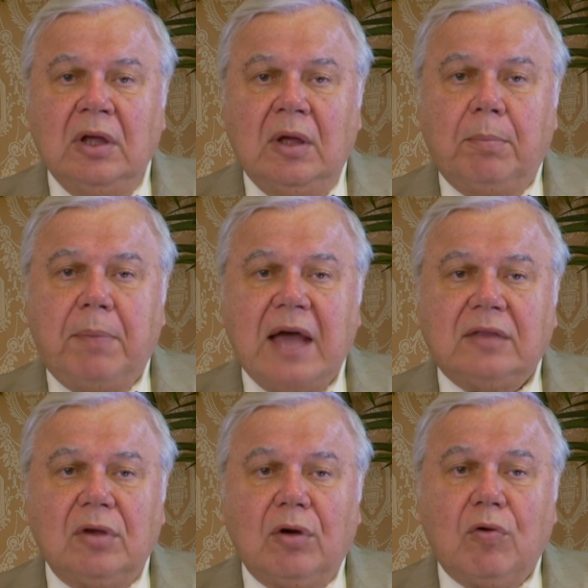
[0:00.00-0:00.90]

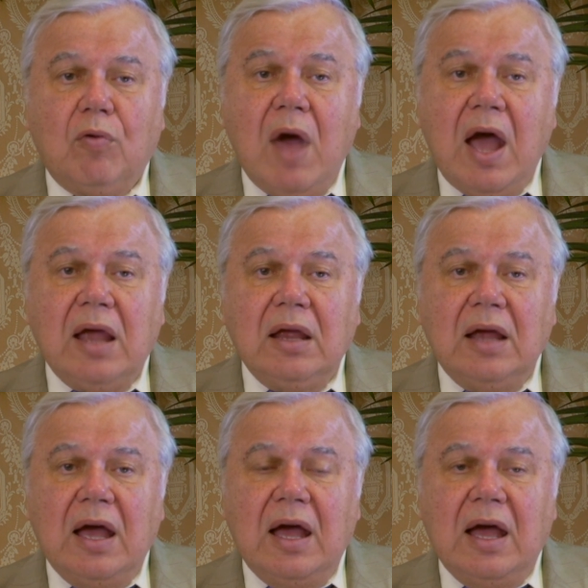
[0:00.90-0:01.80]
But why,
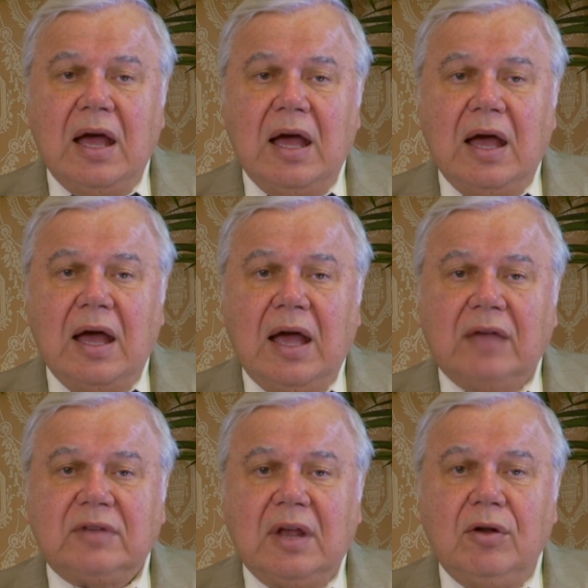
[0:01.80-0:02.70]

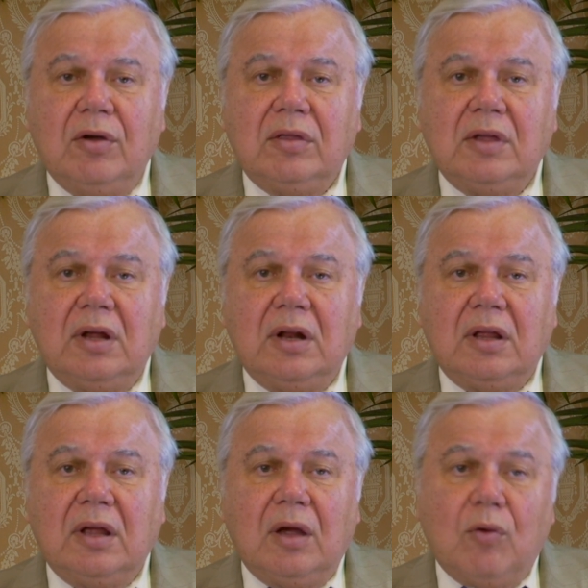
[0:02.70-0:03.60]
as
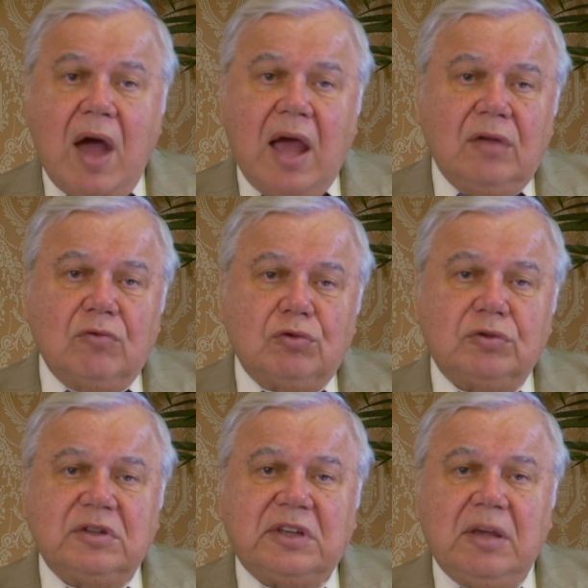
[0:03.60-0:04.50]
another, why
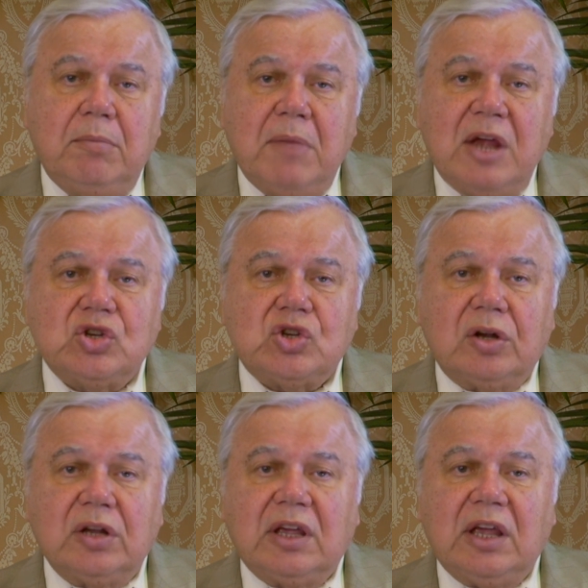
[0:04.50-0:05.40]
would he
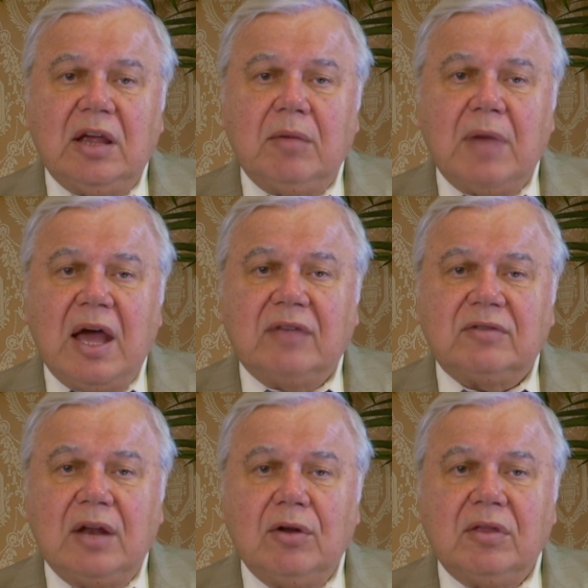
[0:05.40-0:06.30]
mention him
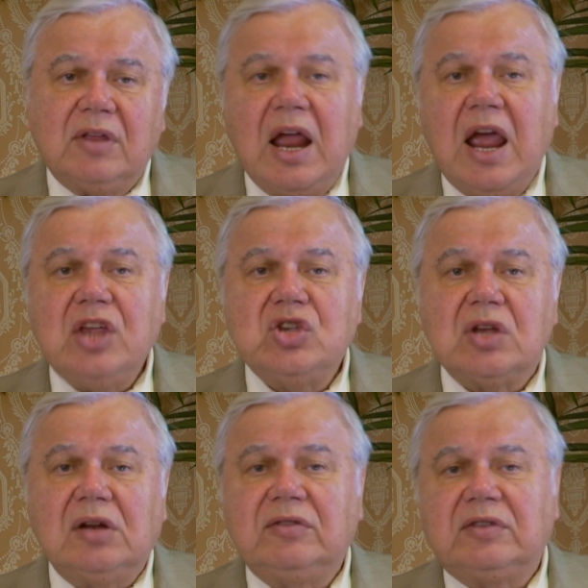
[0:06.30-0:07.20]
as another
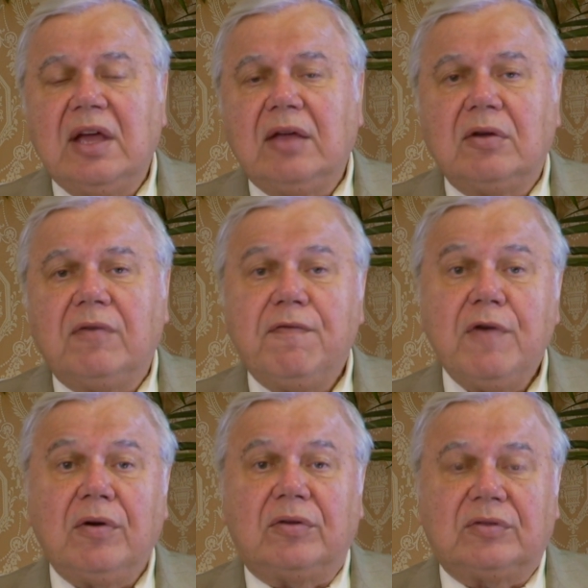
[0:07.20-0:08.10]
angel instead of
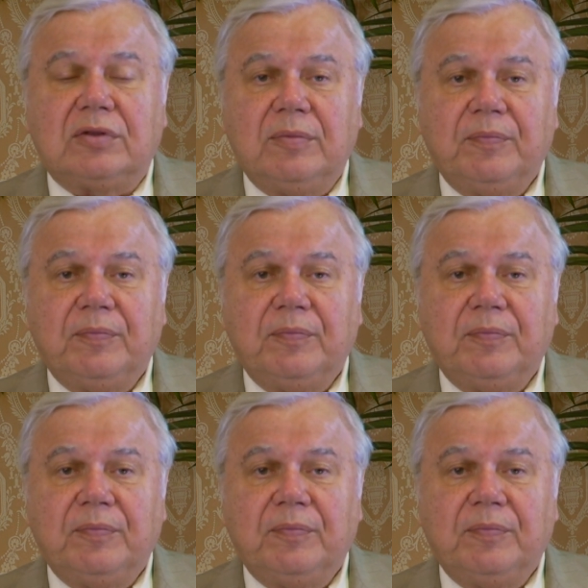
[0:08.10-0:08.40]
first?